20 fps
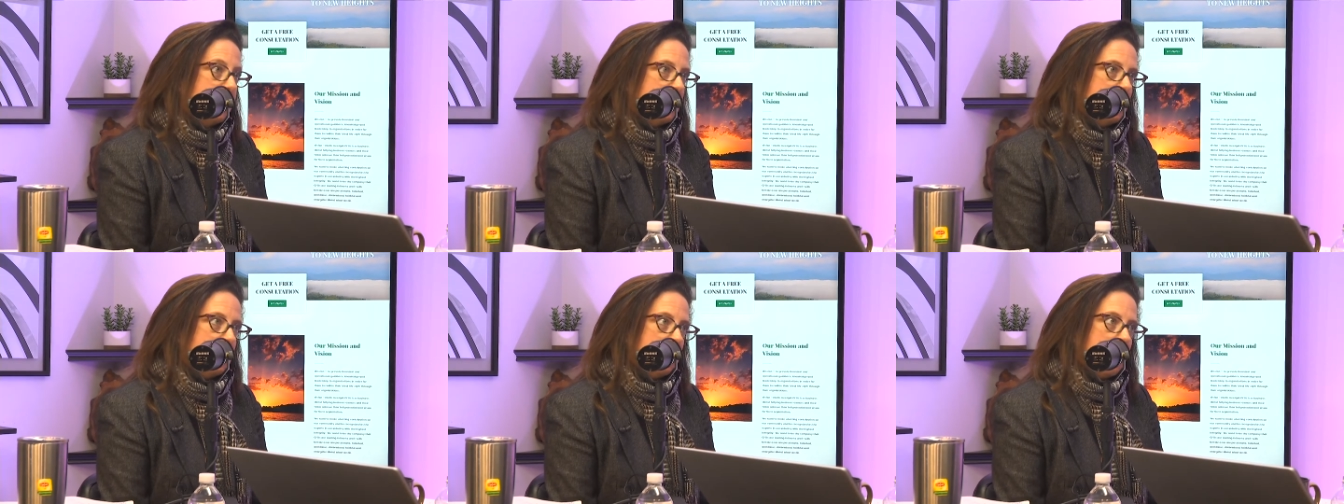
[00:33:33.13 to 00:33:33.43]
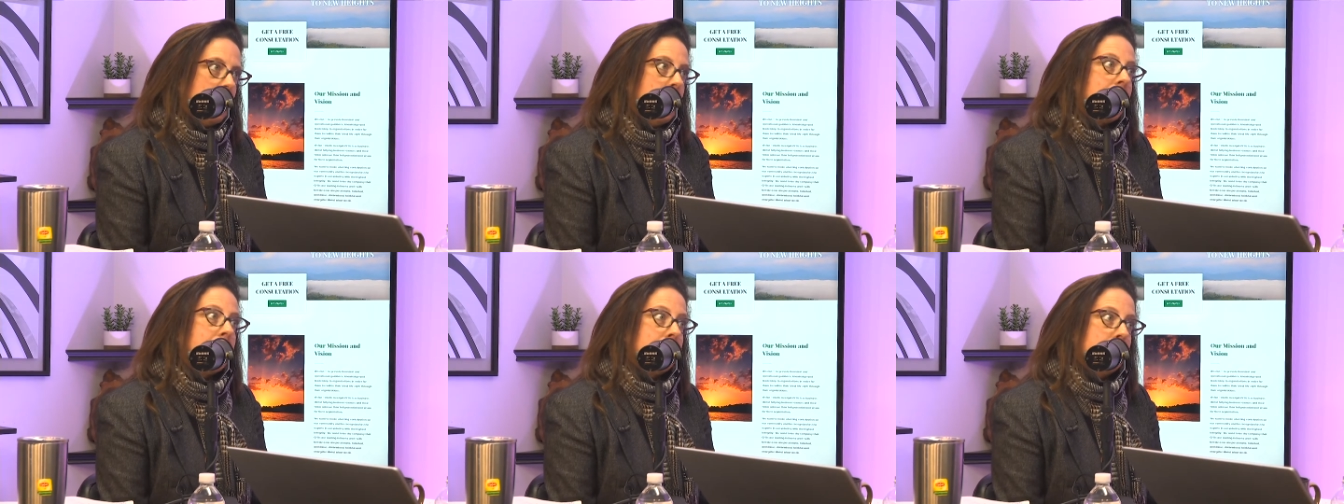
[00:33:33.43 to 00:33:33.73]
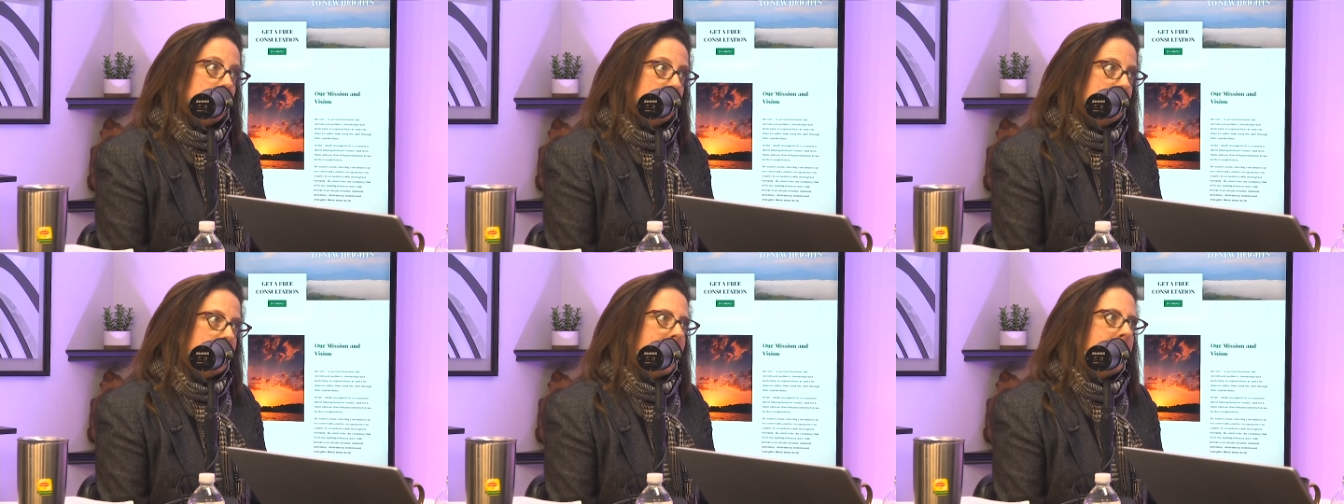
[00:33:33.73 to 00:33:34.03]
there's a lot of
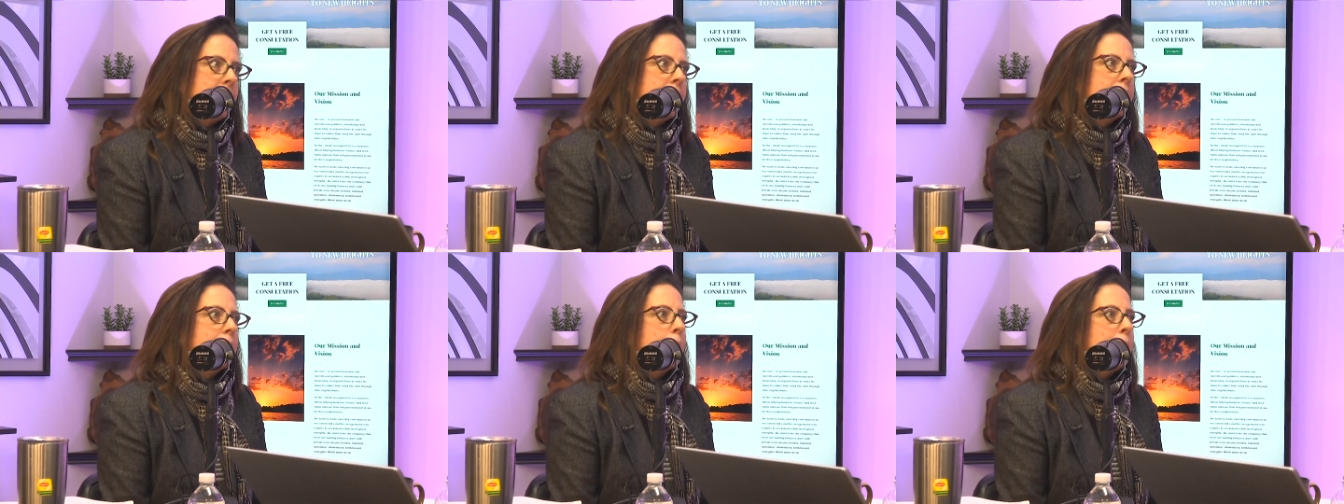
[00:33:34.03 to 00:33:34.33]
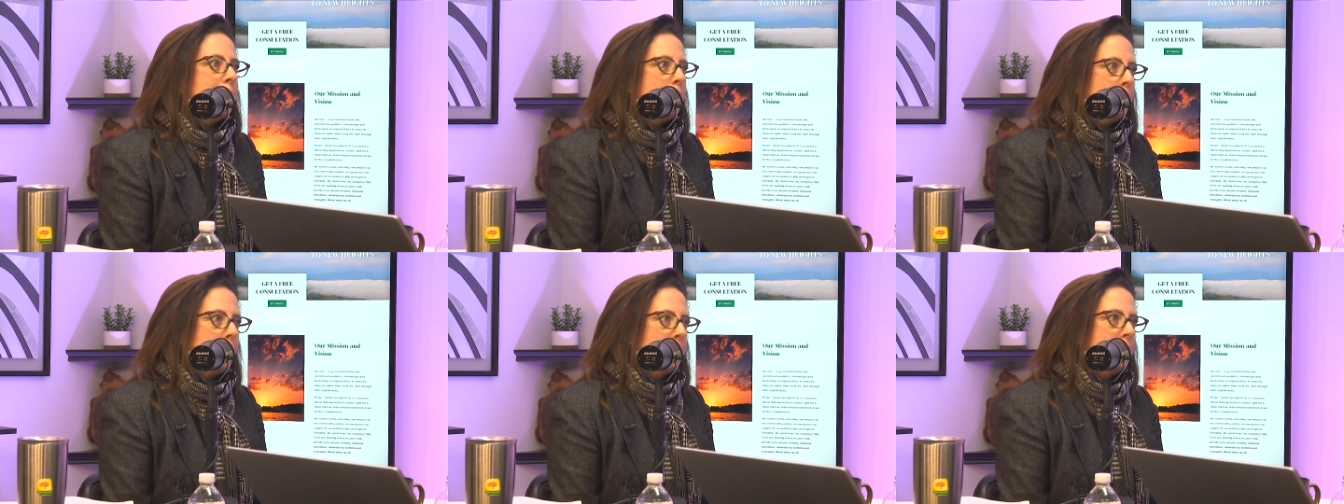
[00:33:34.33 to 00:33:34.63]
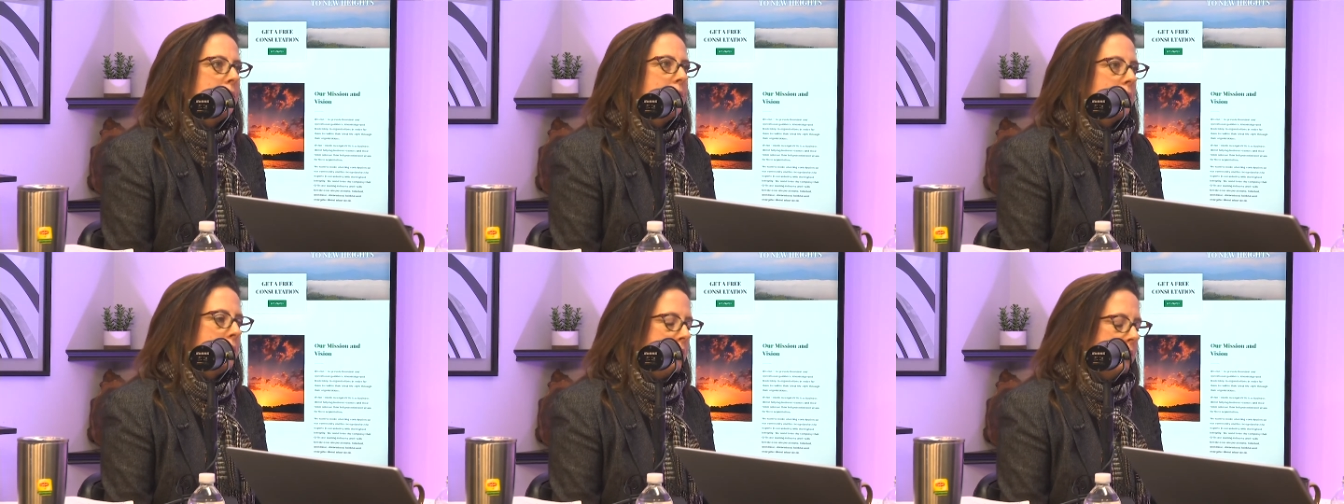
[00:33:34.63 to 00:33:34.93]
those out there, people.
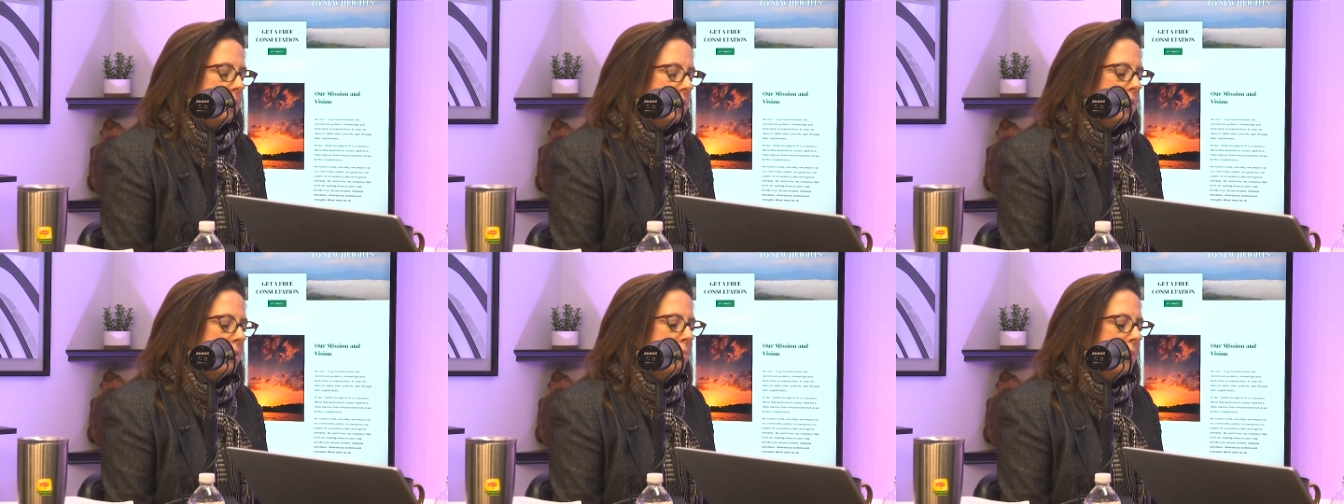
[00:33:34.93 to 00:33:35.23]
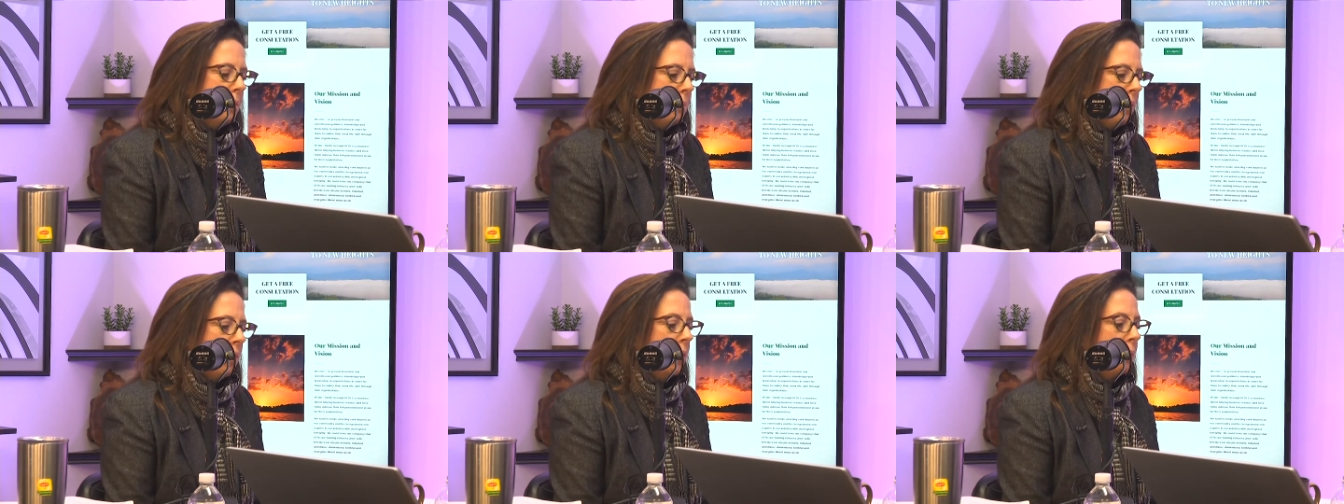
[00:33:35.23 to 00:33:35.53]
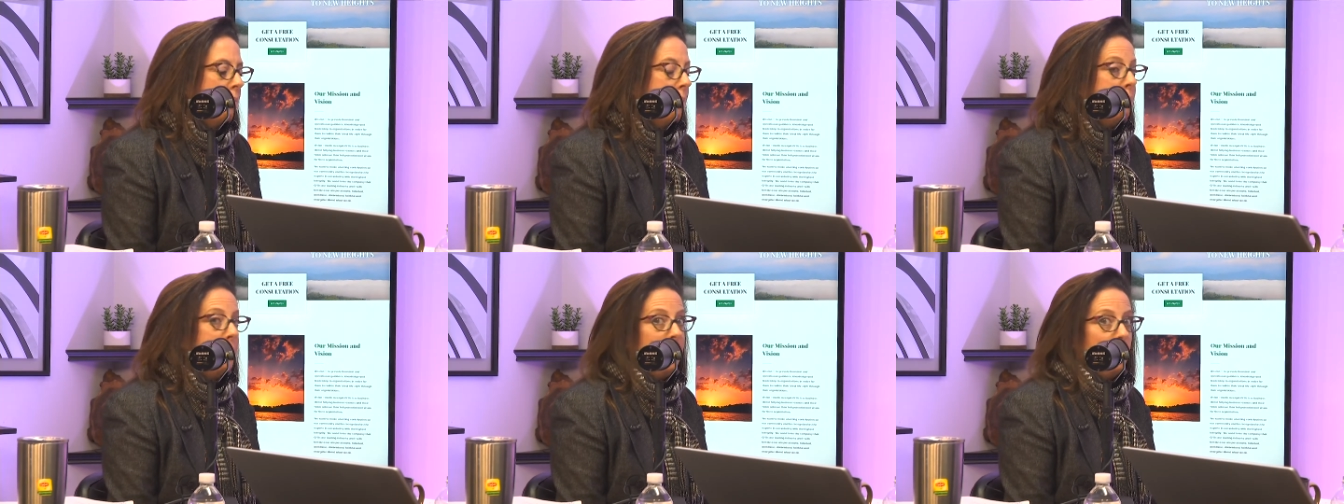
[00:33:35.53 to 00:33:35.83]
So just people
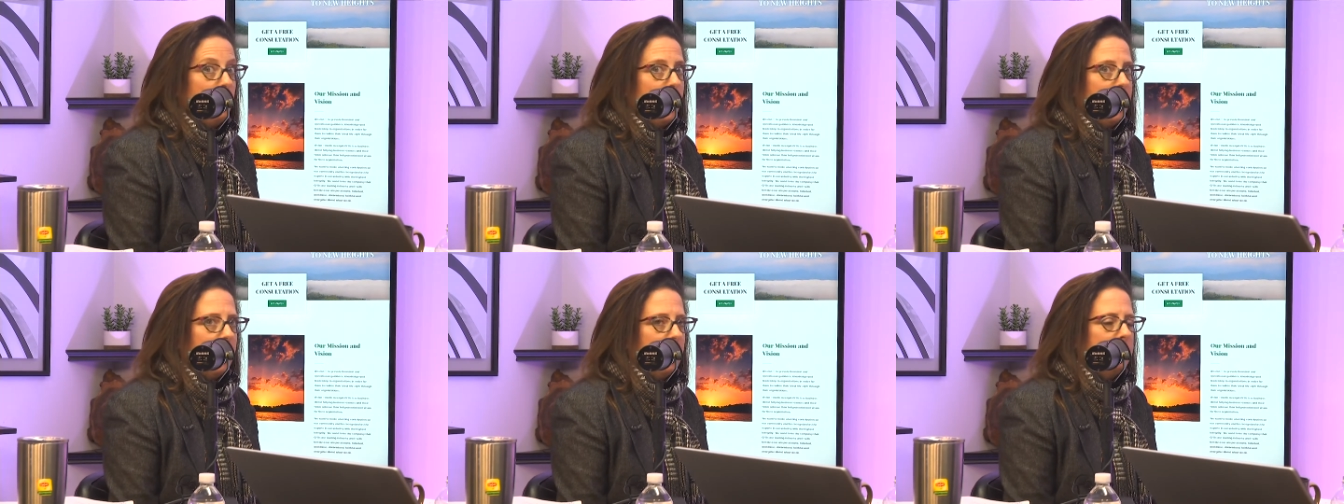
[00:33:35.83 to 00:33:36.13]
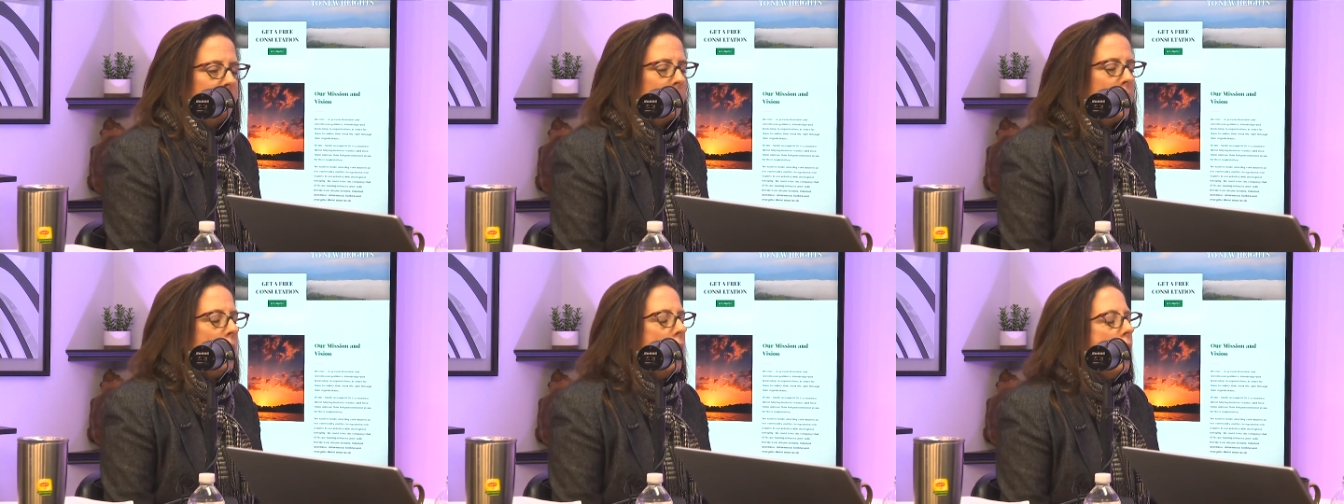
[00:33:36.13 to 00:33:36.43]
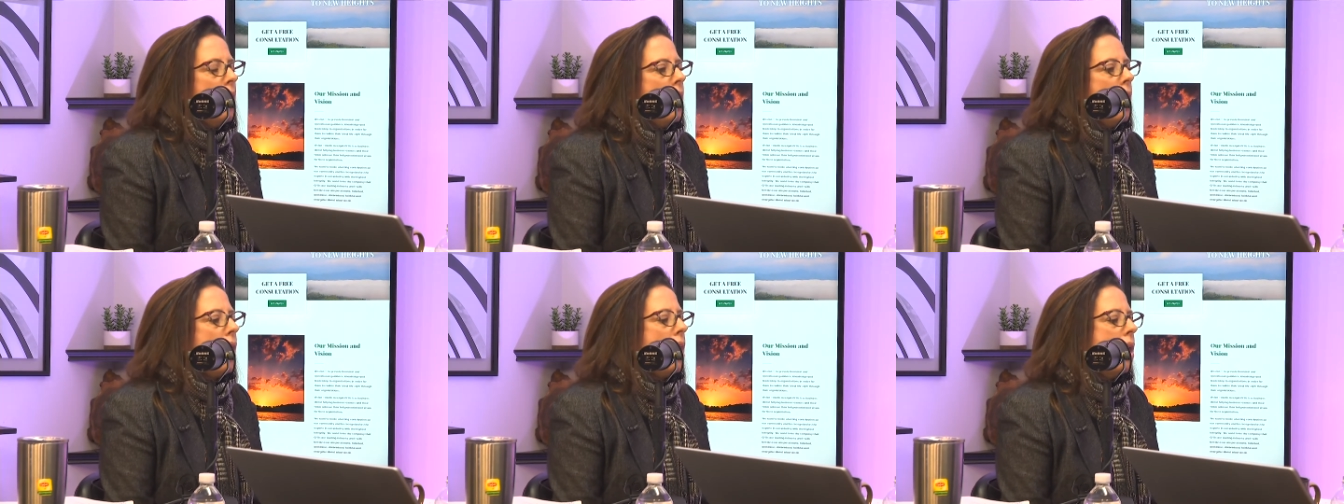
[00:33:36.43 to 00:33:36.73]
beware.
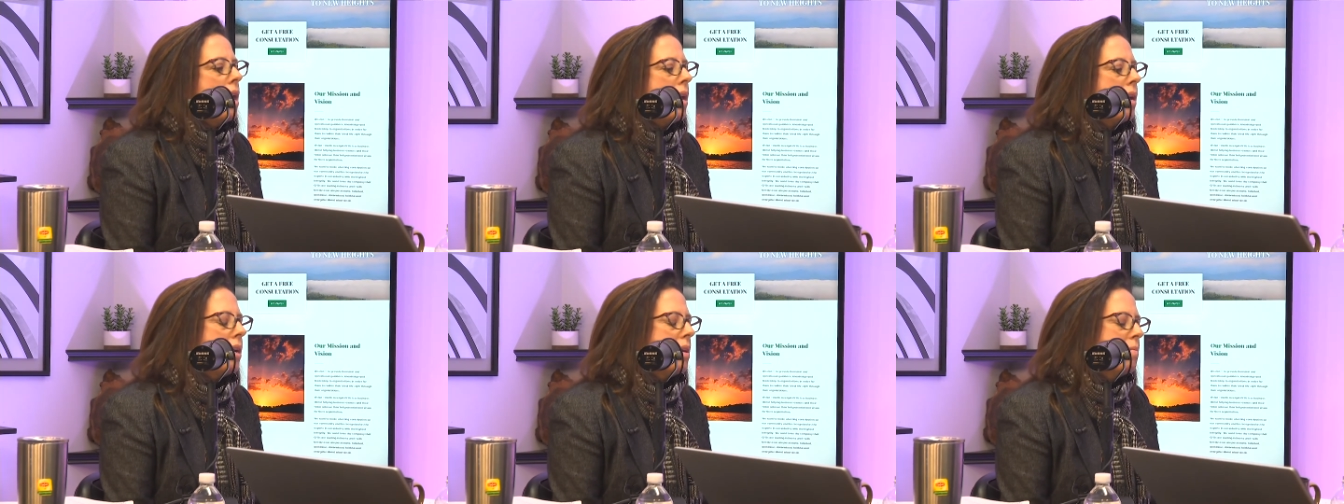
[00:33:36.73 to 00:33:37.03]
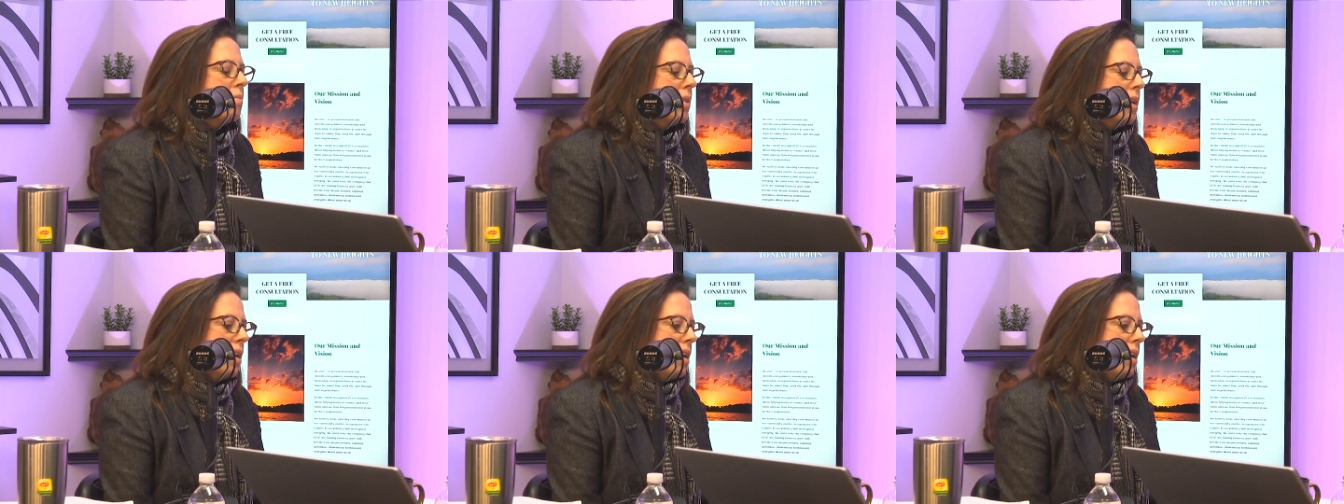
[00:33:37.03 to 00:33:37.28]
Um,